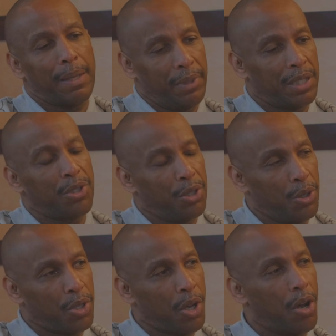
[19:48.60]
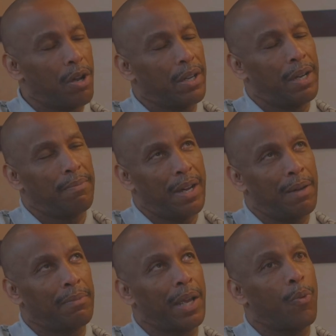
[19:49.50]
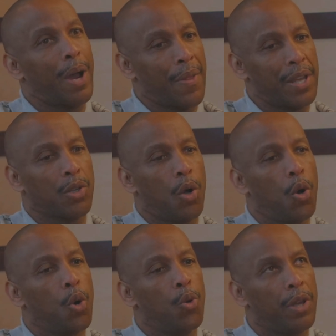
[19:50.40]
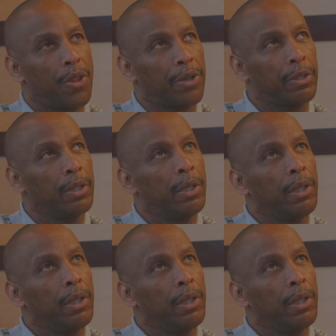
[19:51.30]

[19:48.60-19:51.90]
I'm listening to you talk, I'm like, wow, that's a whole nother.